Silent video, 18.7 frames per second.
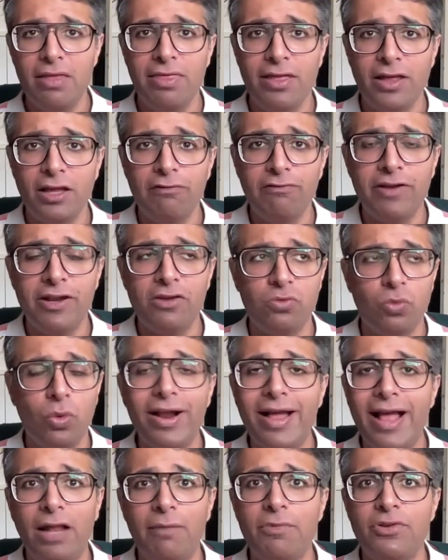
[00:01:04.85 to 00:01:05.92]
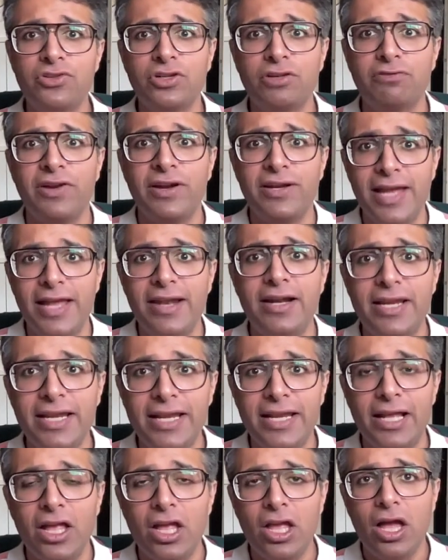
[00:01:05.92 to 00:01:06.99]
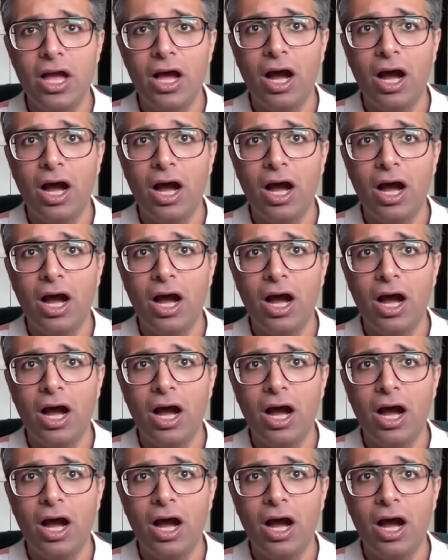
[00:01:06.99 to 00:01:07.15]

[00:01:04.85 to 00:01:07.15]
think of it as what elements of your identity,